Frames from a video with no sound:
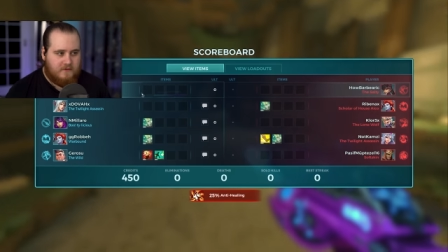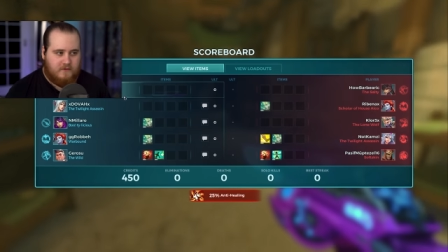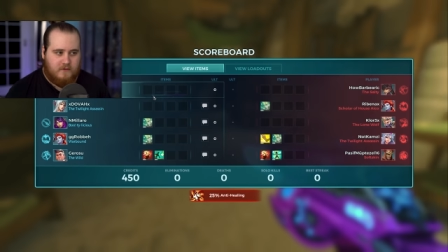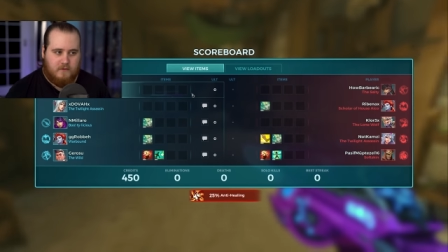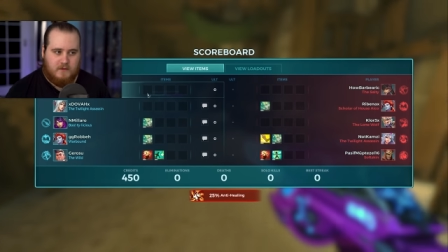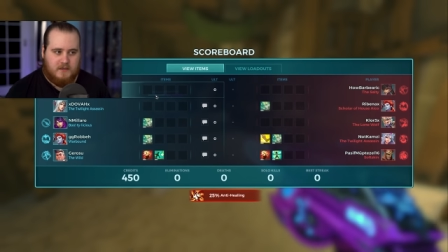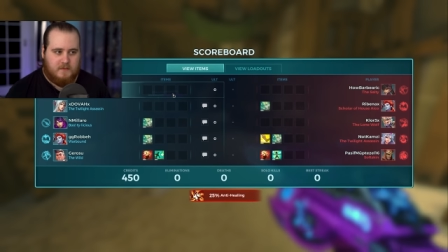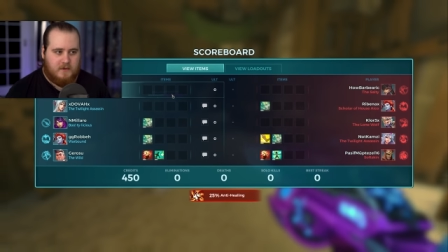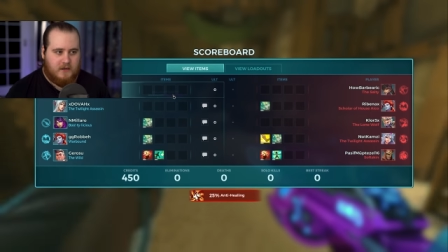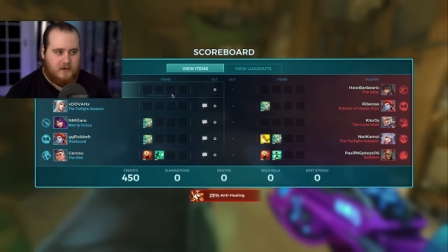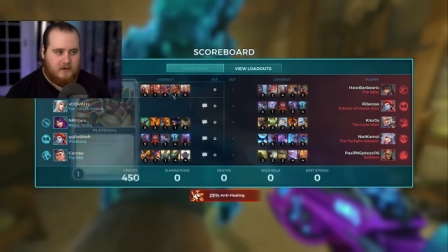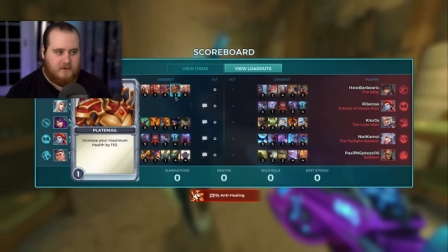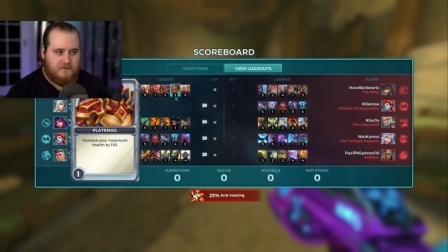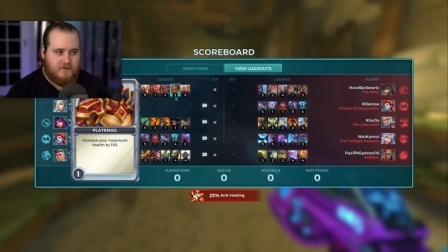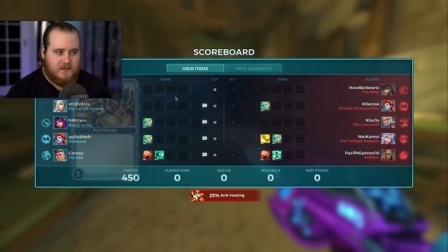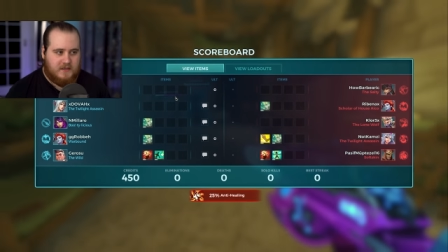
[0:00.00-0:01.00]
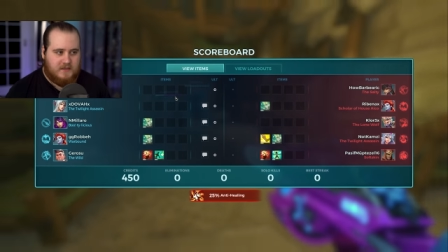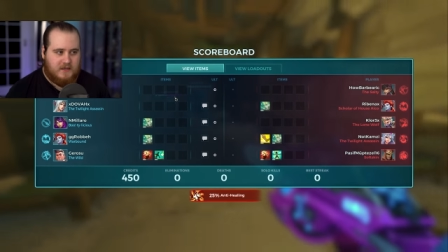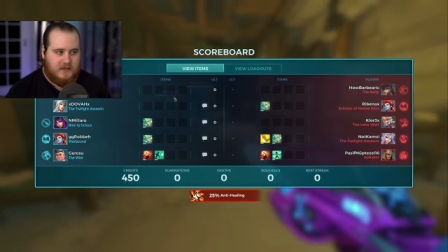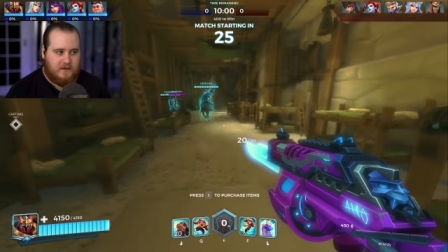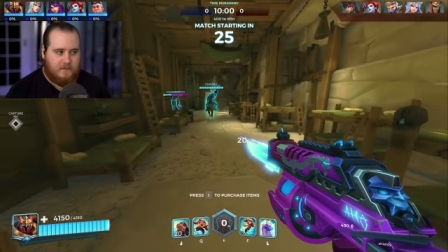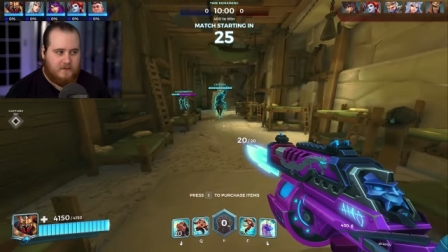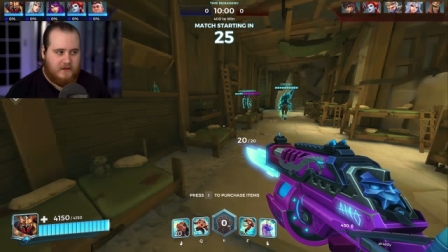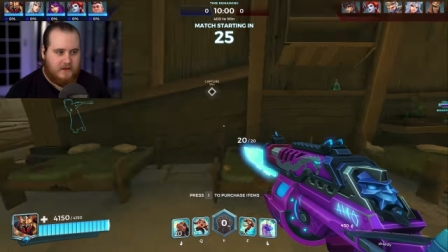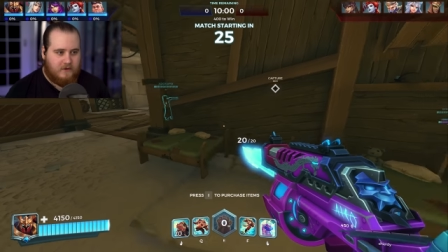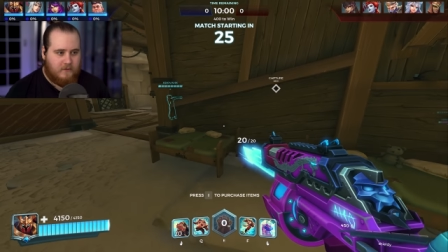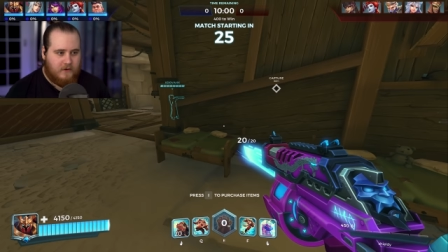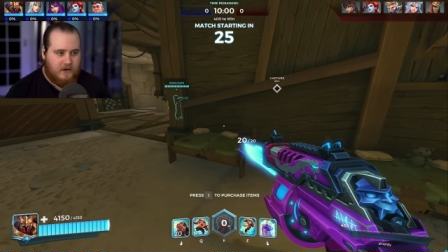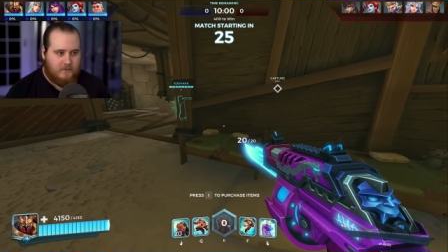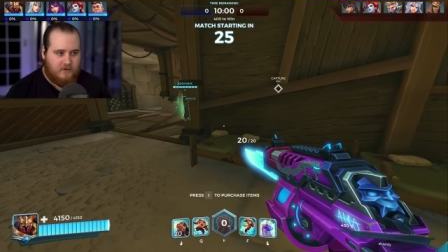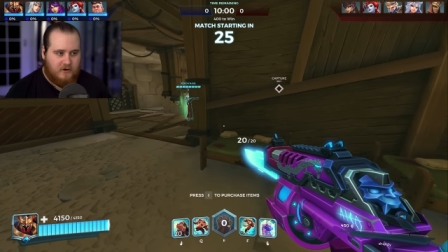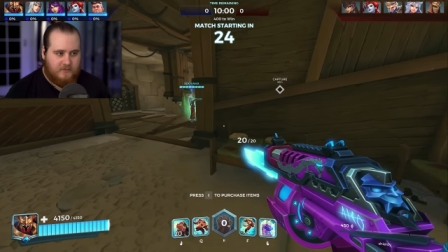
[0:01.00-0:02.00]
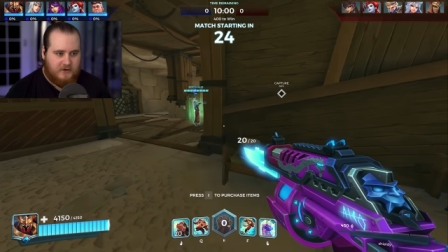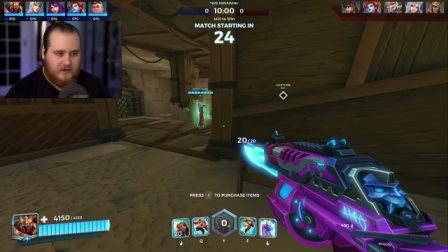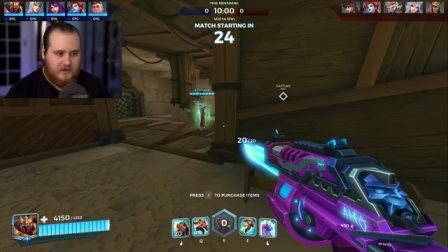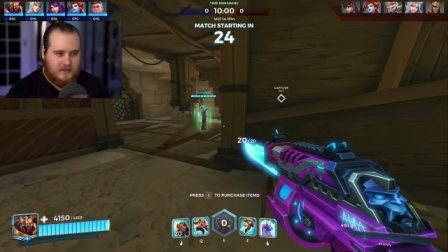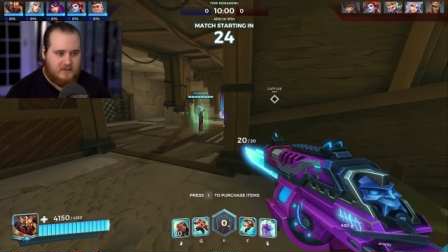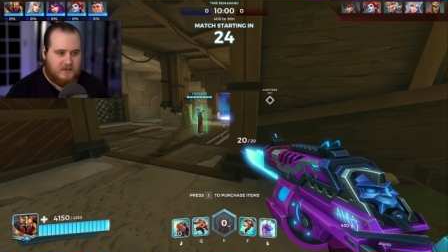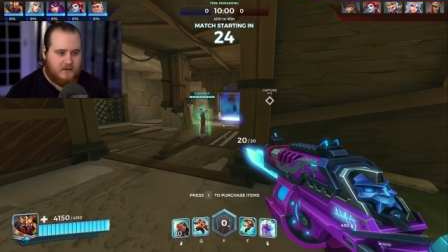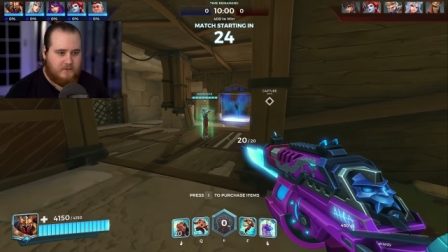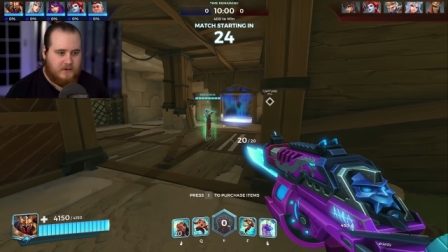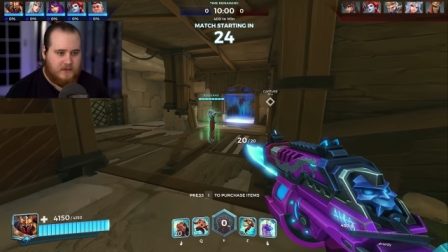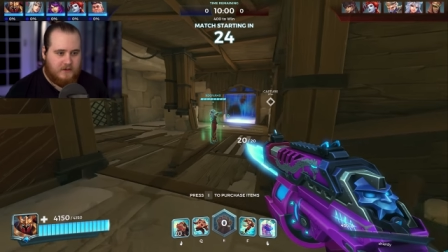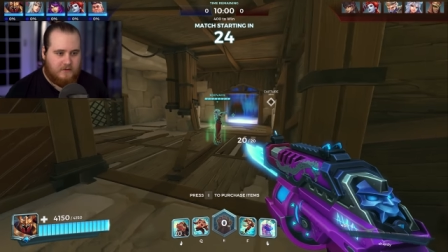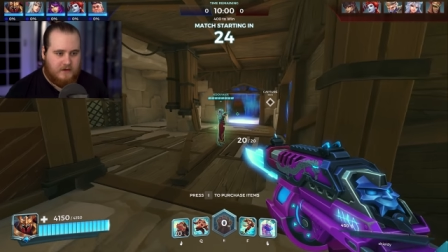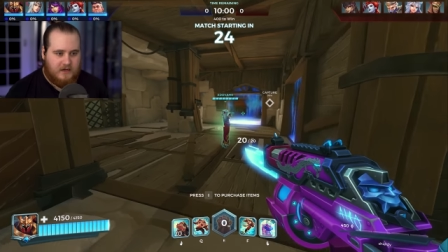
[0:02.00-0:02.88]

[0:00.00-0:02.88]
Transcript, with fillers: Of course, I'm going to go for the same thing, quite appropriate, considering we do